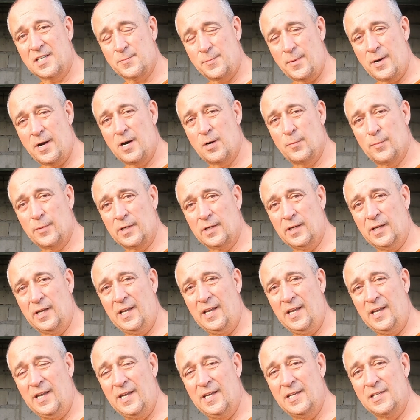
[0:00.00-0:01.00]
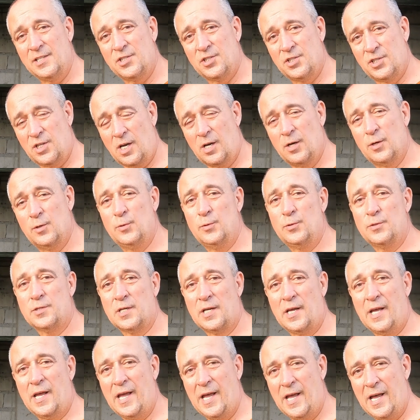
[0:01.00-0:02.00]
experiment. It
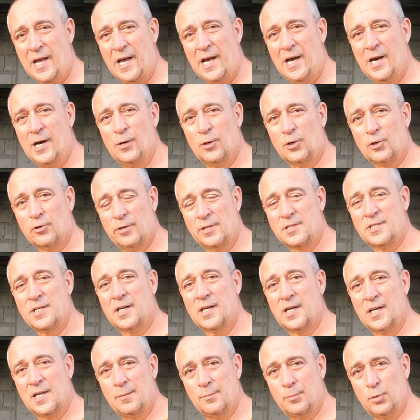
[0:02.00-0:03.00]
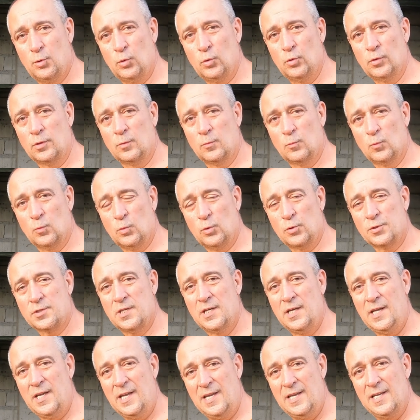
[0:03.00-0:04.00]
shows how critically important
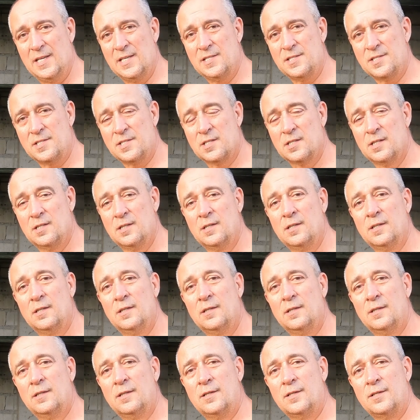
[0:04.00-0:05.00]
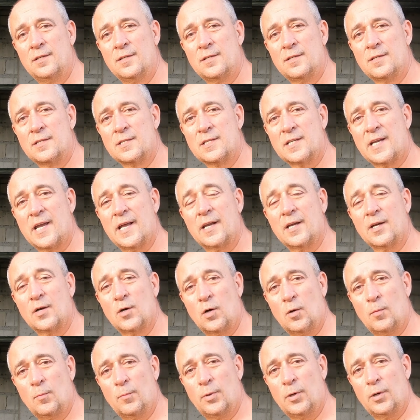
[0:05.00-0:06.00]
water is to getting
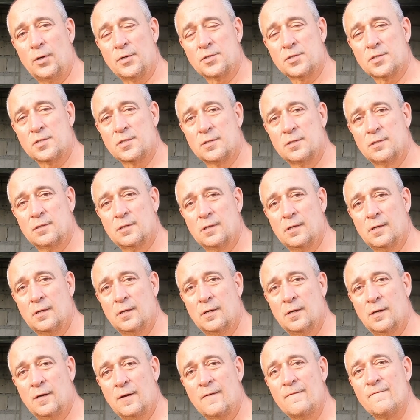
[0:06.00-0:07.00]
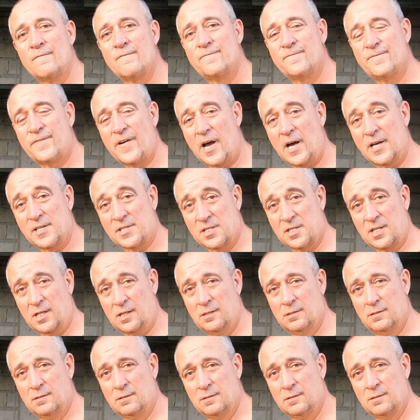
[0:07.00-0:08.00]
compost
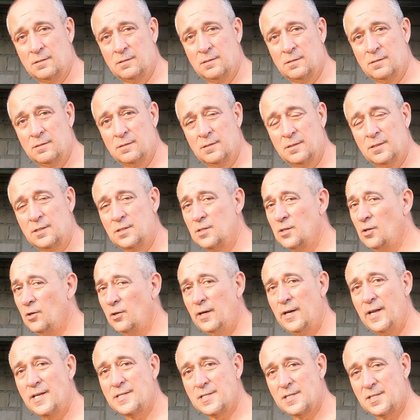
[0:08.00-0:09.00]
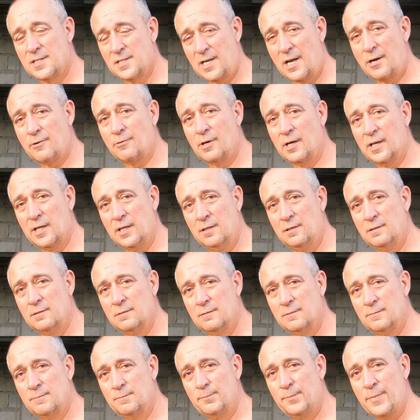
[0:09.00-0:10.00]
faster. Not necessarily
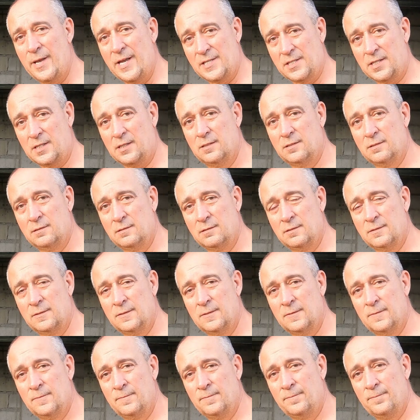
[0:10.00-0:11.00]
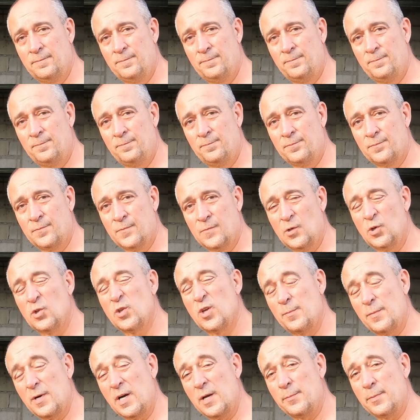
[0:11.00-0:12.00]
better,
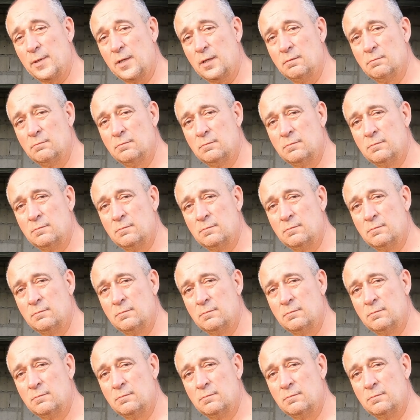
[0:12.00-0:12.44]
although it might be.